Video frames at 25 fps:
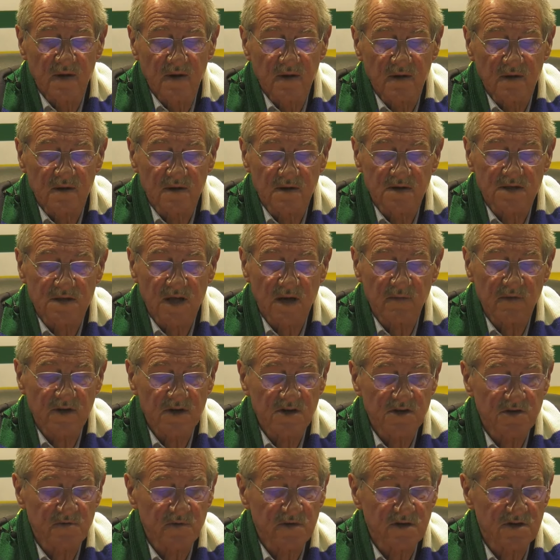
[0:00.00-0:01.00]
The
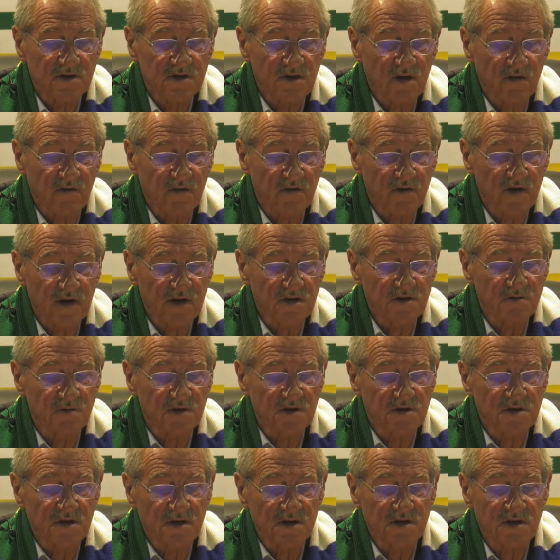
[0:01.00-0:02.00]
establishments of the Reds
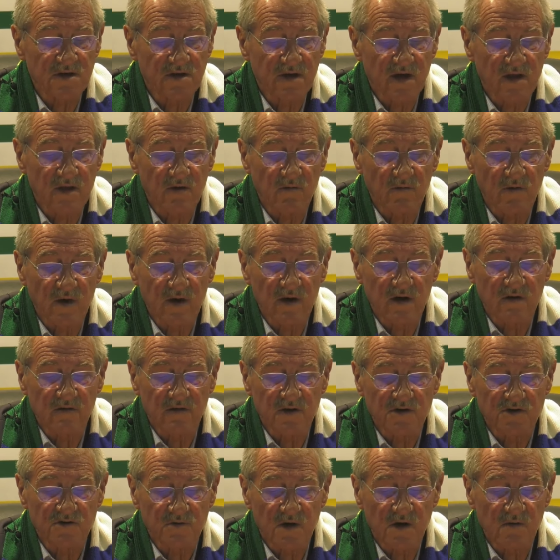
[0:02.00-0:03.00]
was just another way of the
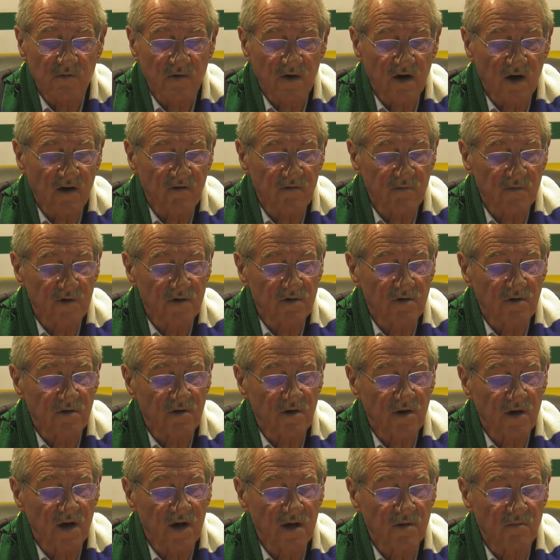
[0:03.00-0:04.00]
Swabo government to
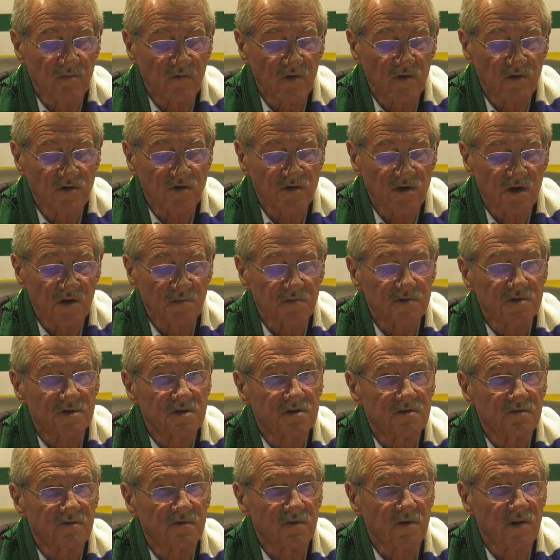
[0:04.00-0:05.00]
create more jobs
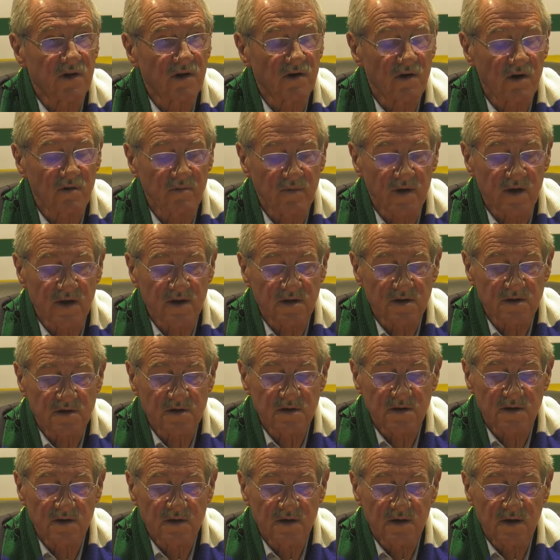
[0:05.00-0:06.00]
for their comrades.
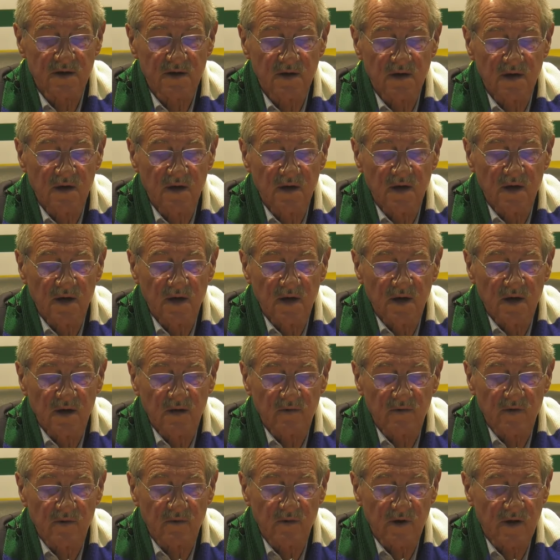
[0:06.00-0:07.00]

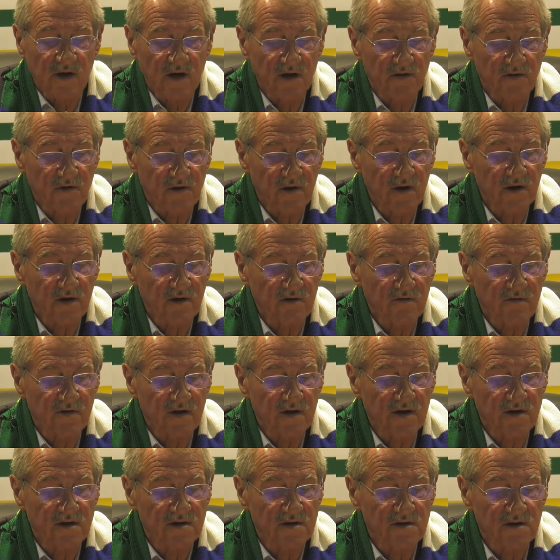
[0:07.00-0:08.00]
We will get rid of
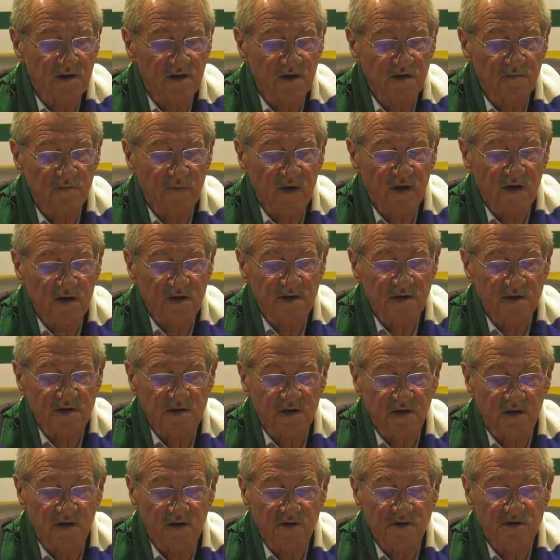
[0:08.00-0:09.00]
these third parties
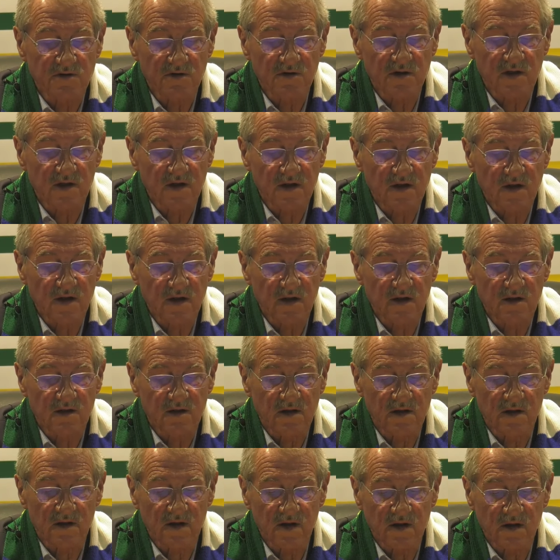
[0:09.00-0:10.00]
and ensure that
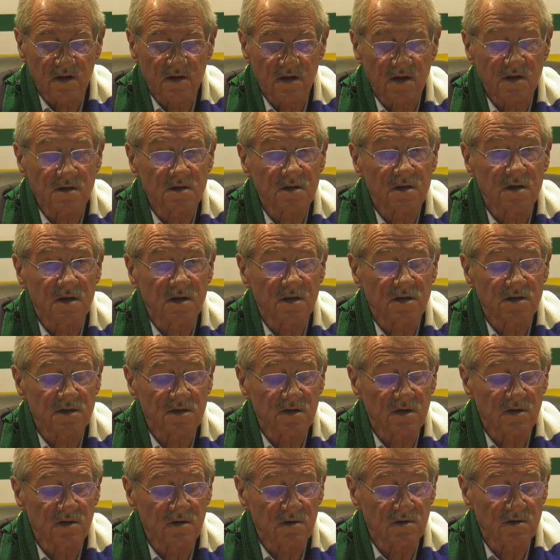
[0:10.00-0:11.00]
electricity is
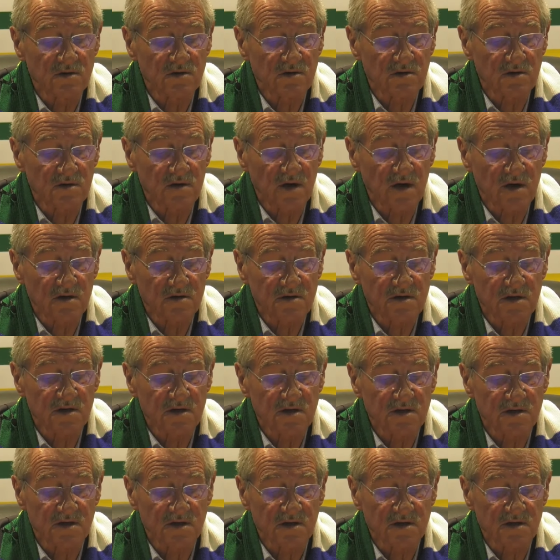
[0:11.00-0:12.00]
sold to our
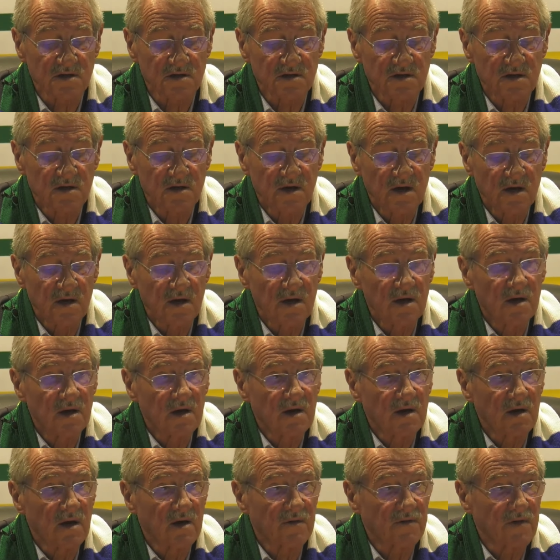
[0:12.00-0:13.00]
citizens
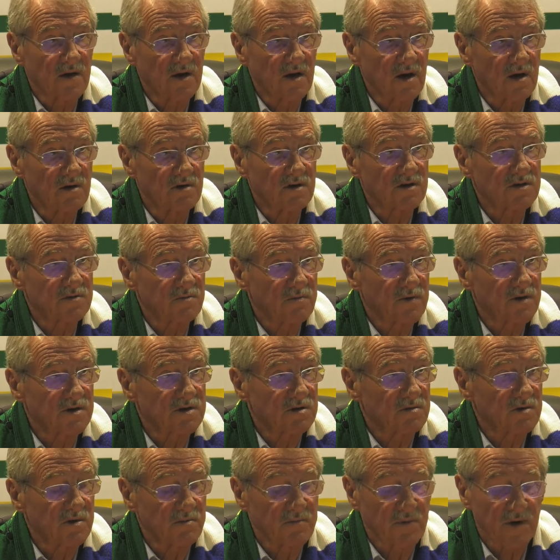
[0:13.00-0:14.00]
at the lowest
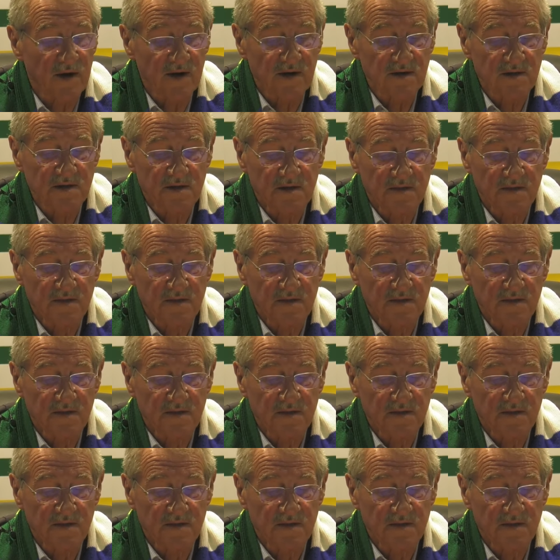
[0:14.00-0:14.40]
possible price.